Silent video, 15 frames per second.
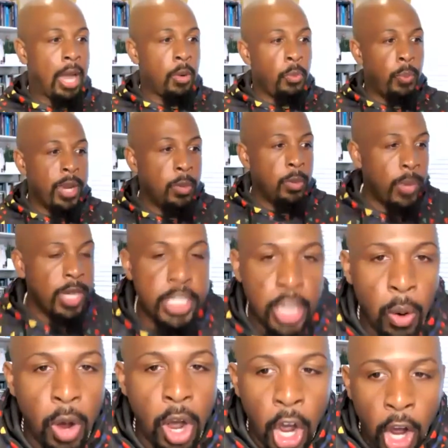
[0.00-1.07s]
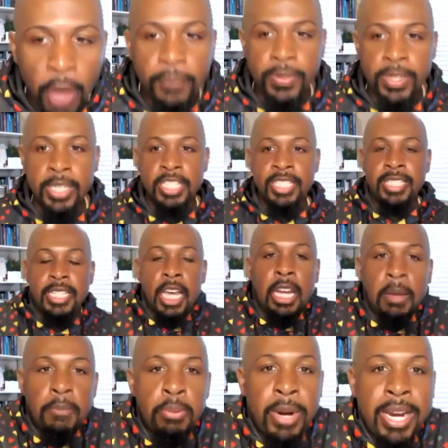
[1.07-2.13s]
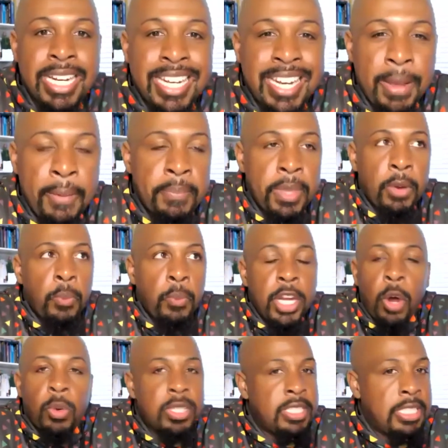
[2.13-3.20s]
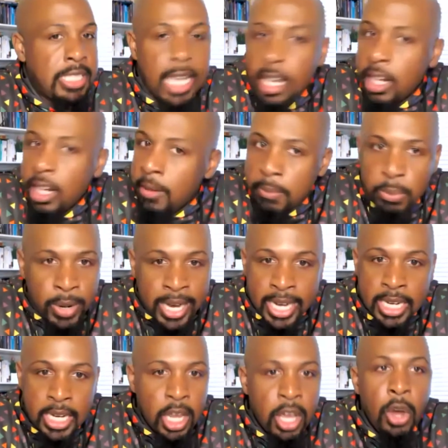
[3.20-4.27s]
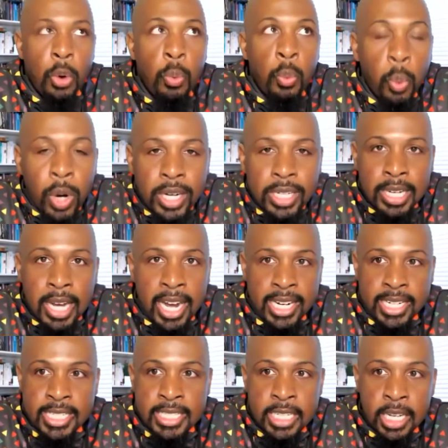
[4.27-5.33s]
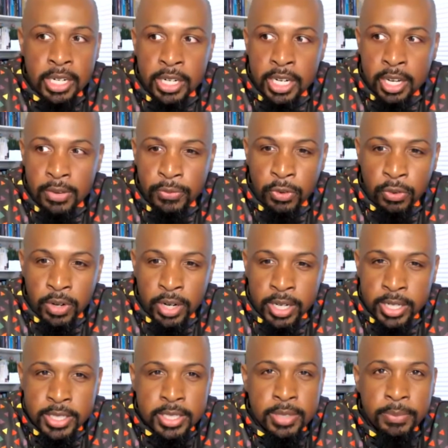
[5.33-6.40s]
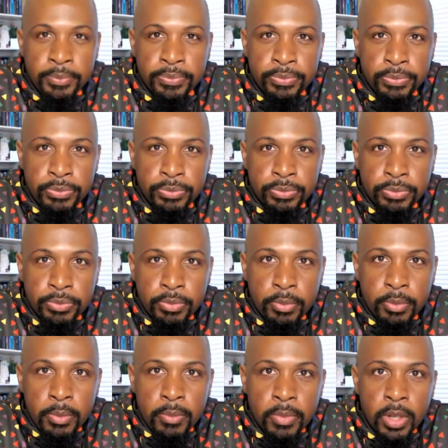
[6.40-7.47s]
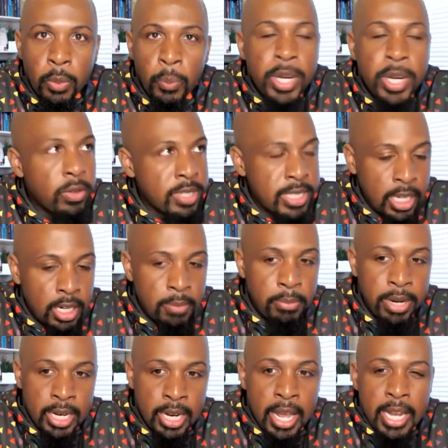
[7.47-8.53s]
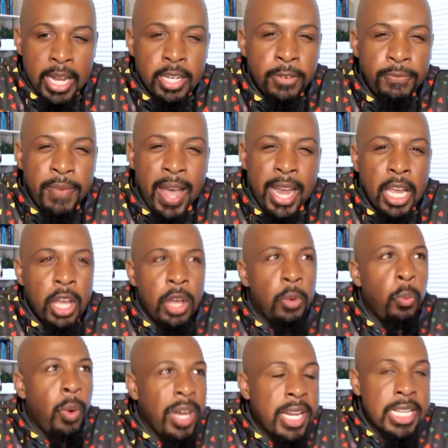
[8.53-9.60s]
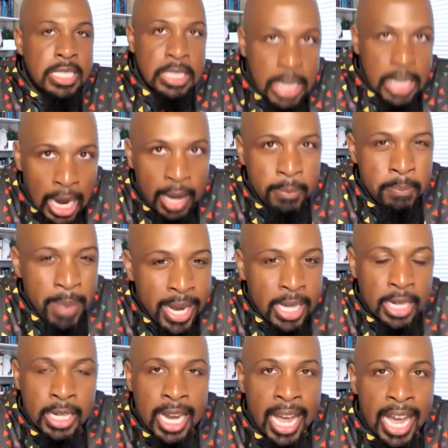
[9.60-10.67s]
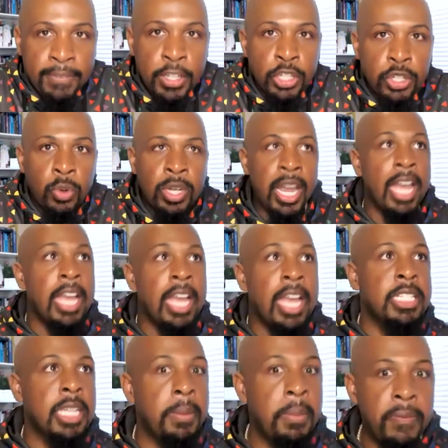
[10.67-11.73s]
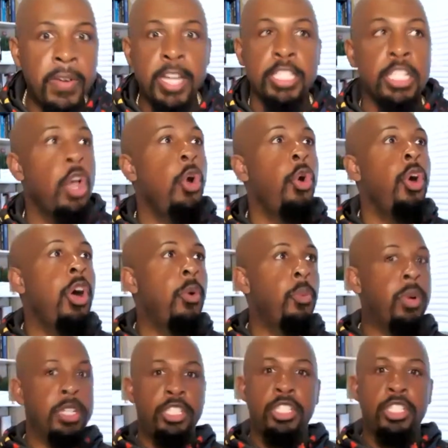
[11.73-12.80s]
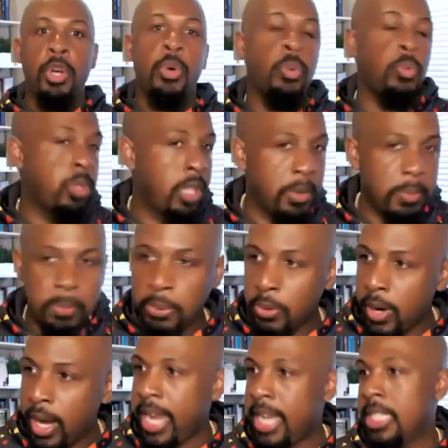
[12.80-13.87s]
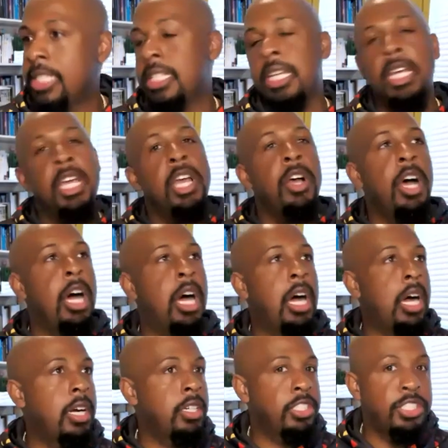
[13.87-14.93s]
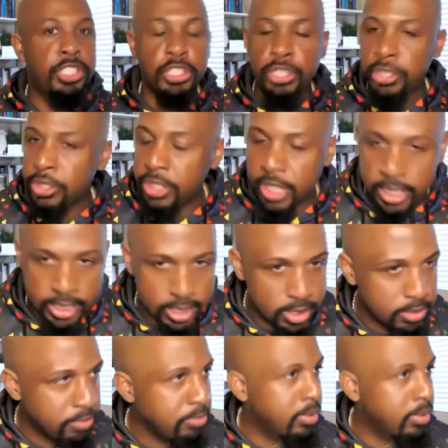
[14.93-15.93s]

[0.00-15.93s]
we don't often celebrate, we don't celebrate what God has done enough for us. We don't celebrate the fact, what has God made alive in your life? Some of us were so depressed, just